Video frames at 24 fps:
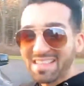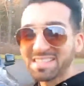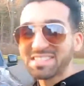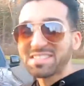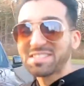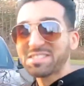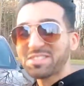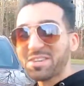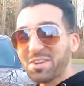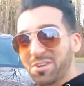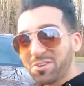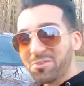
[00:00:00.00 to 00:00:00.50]
This
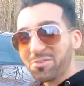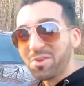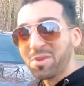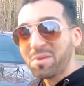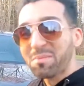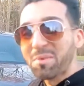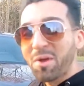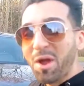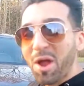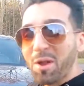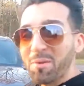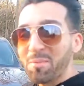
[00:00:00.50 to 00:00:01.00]
is your
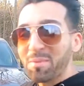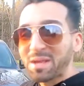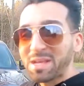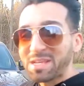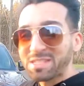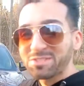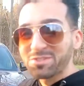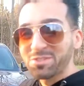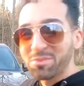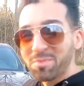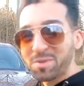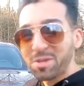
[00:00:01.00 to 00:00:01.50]
dream car
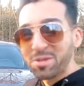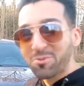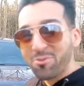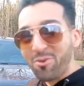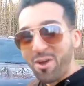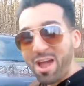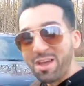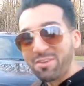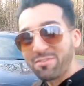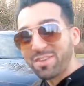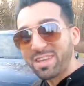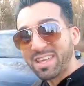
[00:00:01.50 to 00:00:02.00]
because you've been
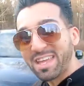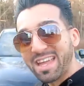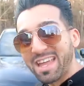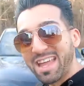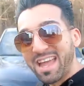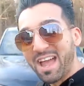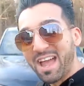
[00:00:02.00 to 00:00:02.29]
driving